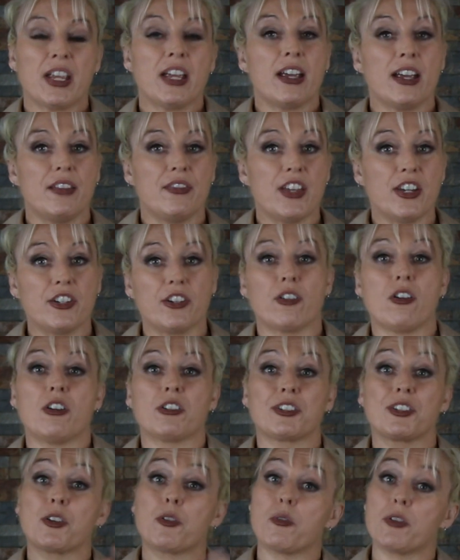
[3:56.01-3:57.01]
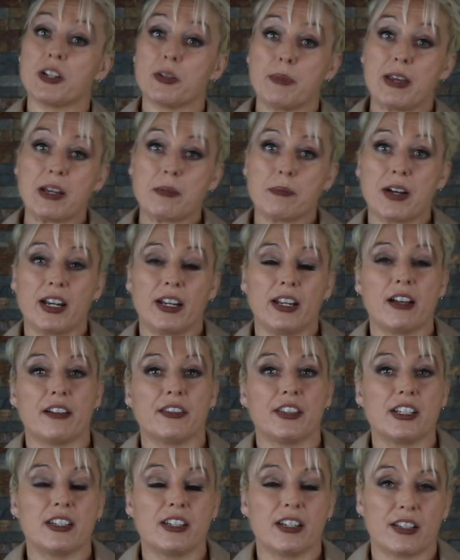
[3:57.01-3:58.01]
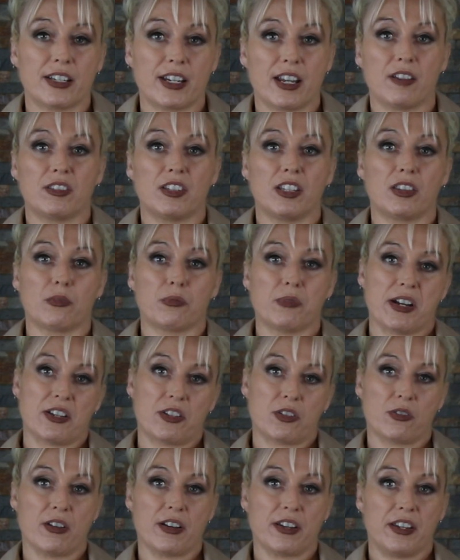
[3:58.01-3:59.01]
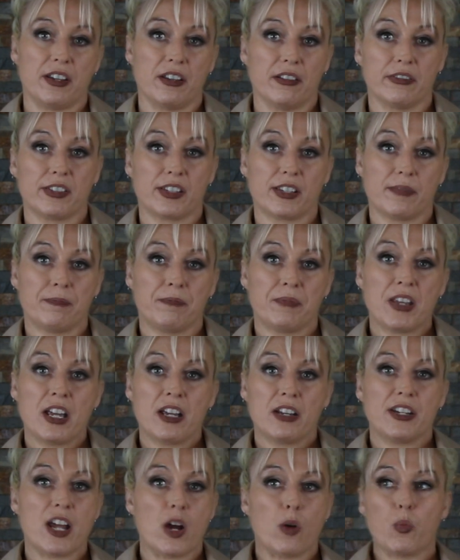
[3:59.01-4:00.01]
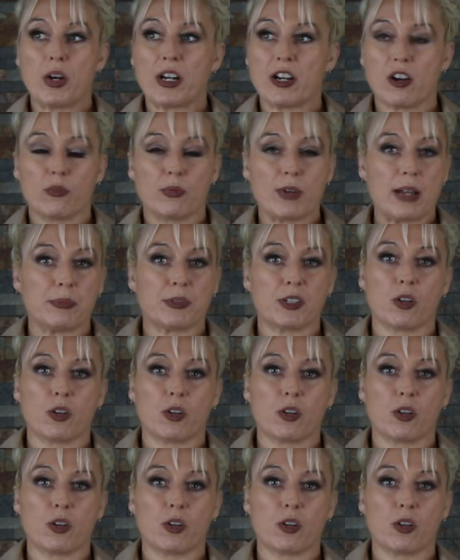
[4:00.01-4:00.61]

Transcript: And then you're also going to make money on the discount that the restaurant gives. Now, when our reps